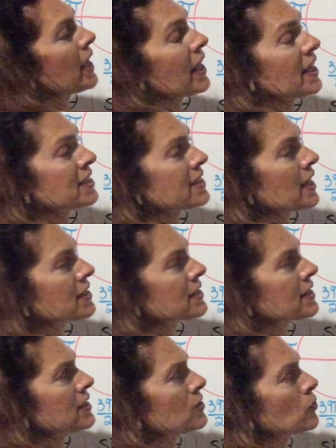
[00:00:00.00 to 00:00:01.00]
the
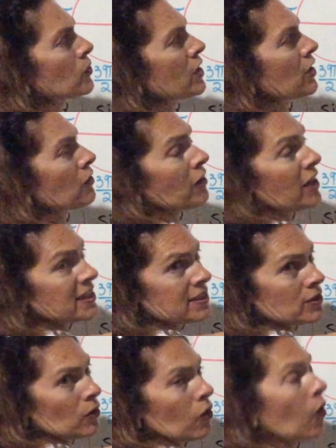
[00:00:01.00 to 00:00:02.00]
x-axis to the crest
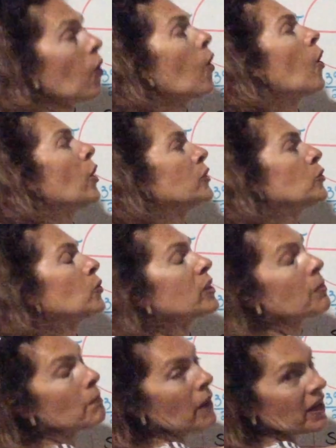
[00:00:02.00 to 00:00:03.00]
or to
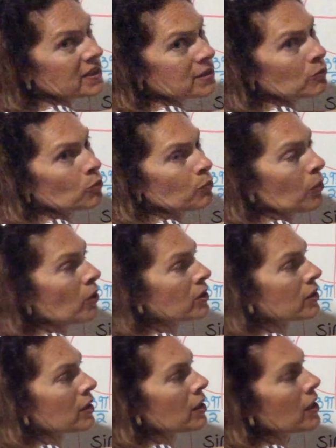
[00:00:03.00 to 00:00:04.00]
the maximum point,
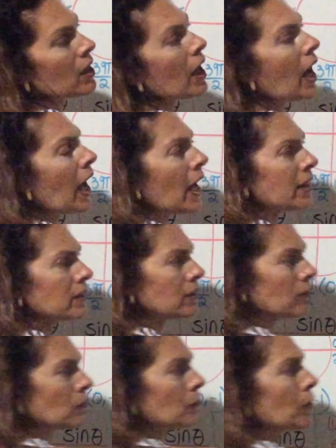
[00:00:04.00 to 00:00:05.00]
and
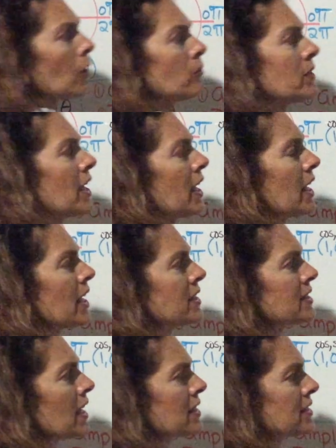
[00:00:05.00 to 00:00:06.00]
from the
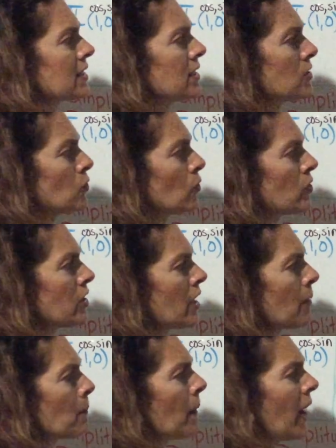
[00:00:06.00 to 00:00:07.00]
x-axis to
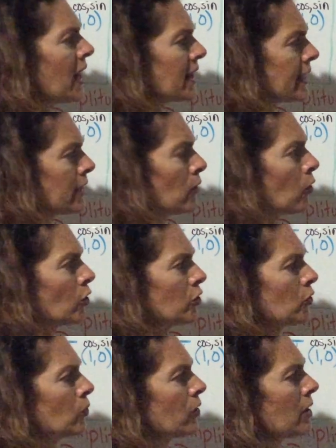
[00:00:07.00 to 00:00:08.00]
the valley or
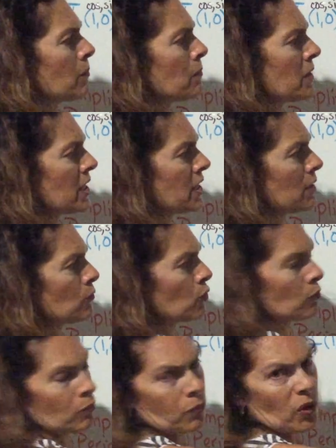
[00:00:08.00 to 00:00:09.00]
to the
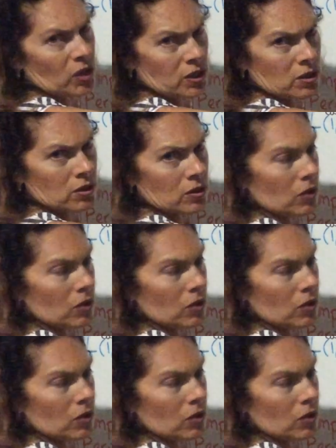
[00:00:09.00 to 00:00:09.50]
minimum point,